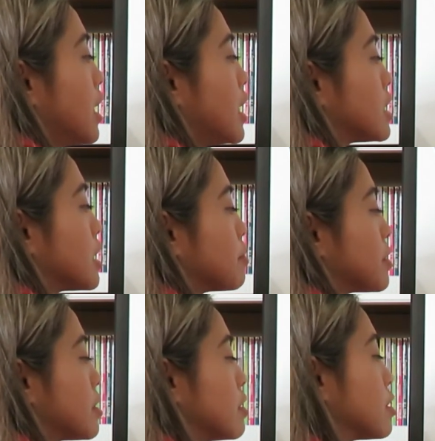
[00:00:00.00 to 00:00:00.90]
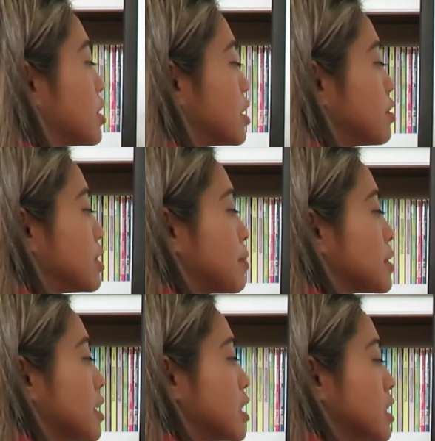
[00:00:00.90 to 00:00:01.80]
2 times 9
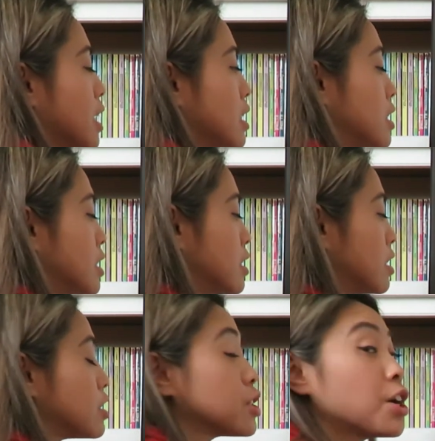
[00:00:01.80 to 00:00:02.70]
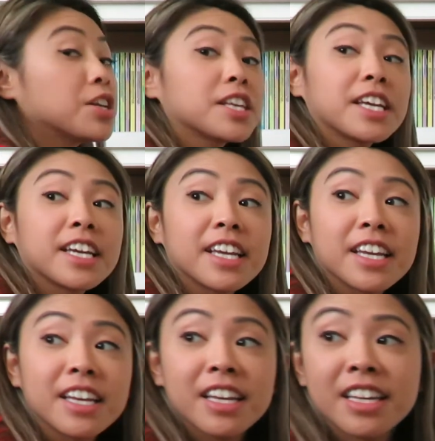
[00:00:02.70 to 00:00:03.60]
is 18. Charlie!